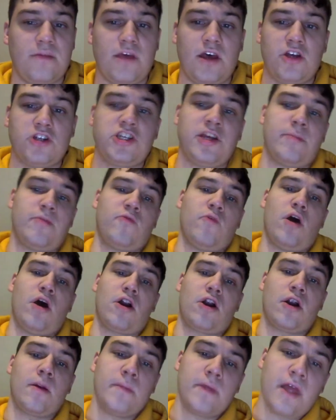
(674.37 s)
Shape of
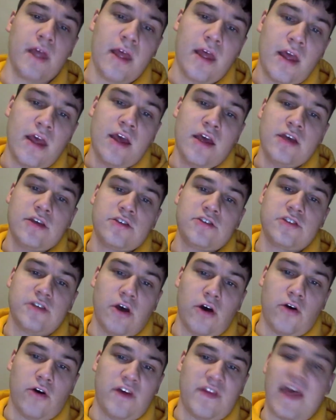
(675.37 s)
Water.
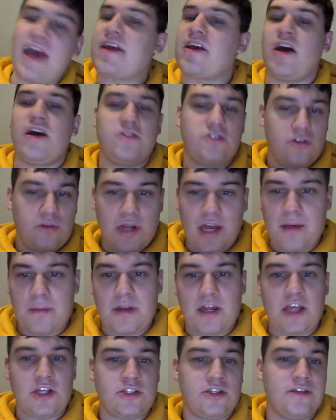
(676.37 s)
So, and that got 2
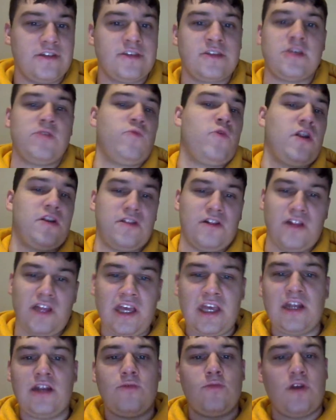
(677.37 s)
nominations, one in the
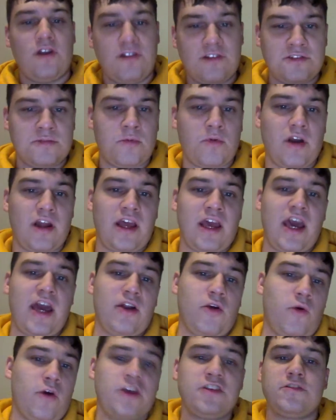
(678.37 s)
lead and one in the supporting
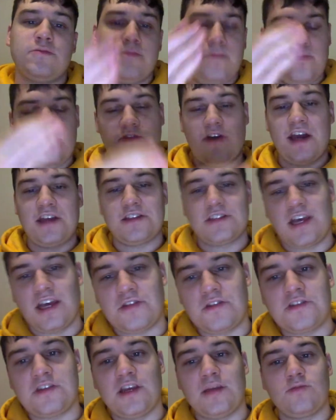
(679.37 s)
categories. Vice
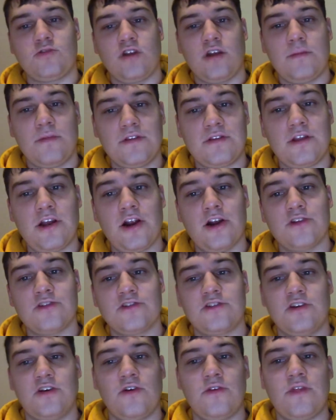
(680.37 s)
got the same treatment there,
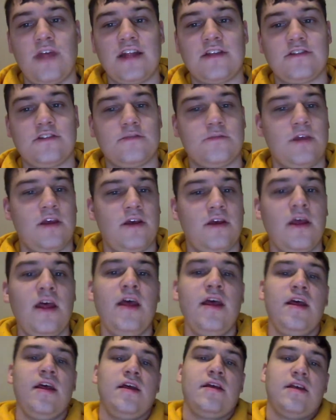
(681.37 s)
so that's
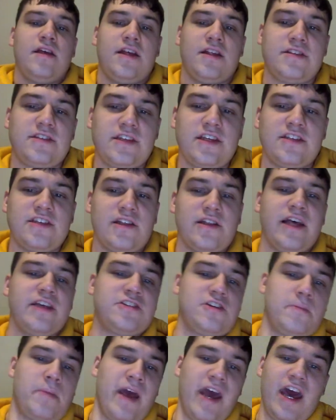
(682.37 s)
it's a
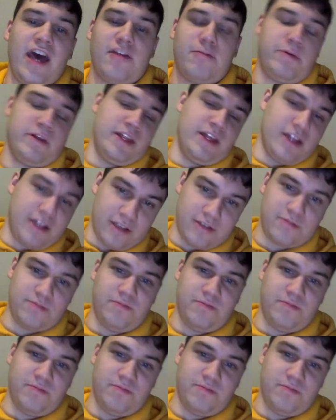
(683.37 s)
lesser path, but it's